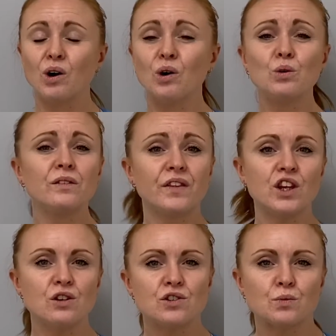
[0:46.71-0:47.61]
All of the
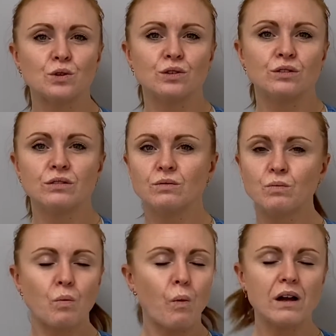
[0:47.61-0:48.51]
usual
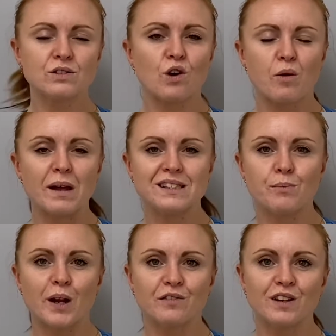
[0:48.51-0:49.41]

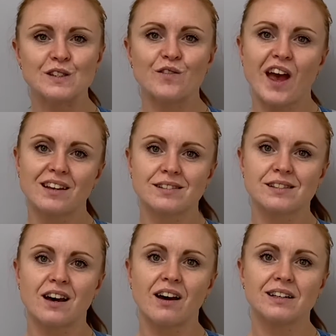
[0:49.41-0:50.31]
well-documented benefits of
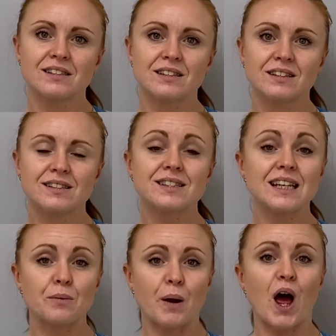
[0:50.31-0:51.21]
exercise
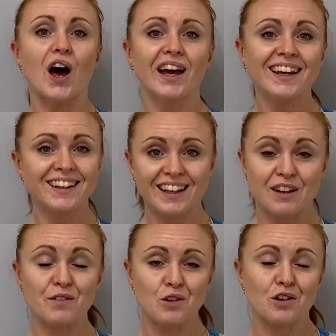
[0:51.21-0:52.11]
still apply
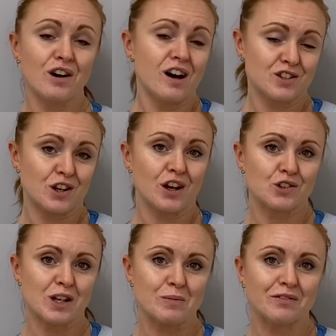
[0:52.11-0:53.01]
if you're undergoing
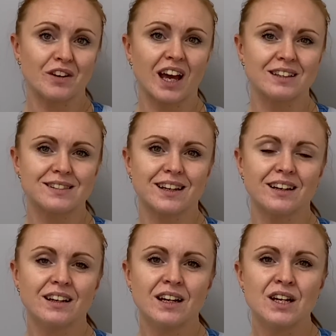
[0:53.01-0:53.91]
treatment for
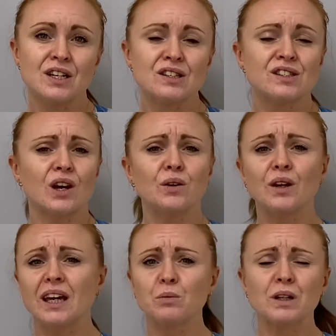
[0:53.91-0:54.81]
cancer. So
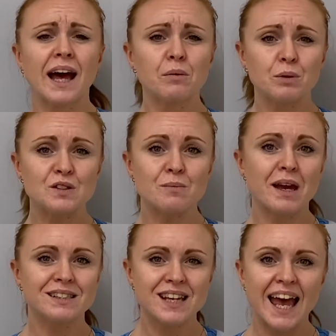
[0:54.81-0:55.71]
it will help you to
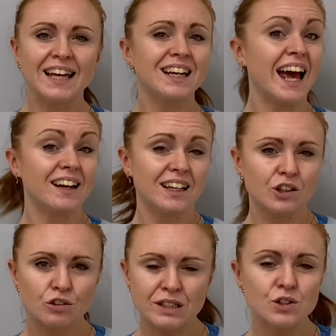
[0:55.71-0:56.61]
maintain and
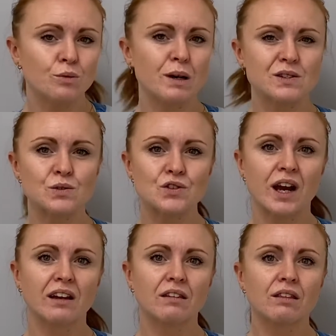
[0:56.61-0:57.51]
increase your muscle
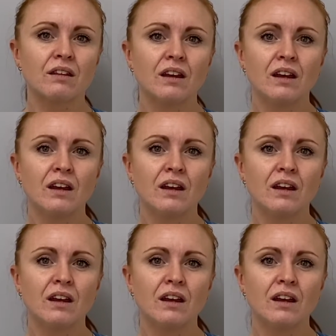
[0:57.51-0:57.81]
strength,